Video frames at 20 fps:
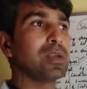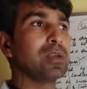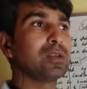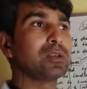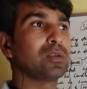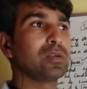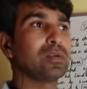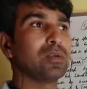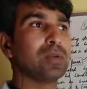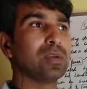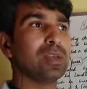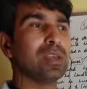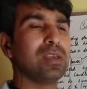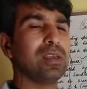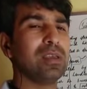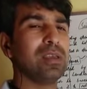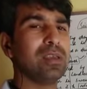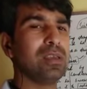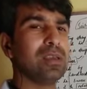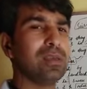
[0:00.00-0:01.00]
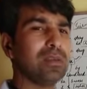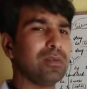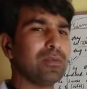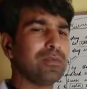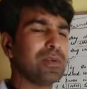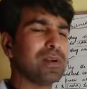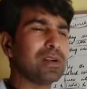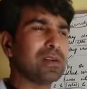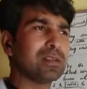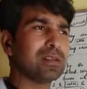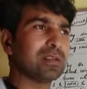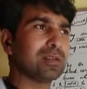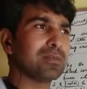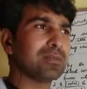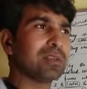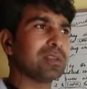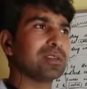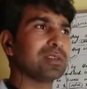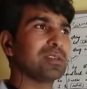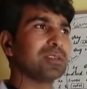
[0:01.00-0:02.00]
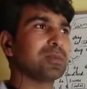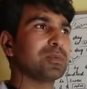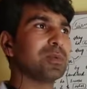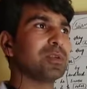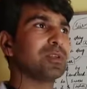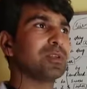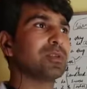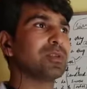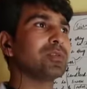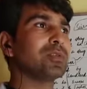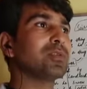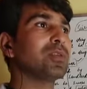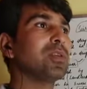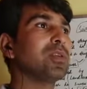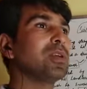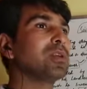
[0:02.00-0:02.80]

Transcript: So he felt something suspicious.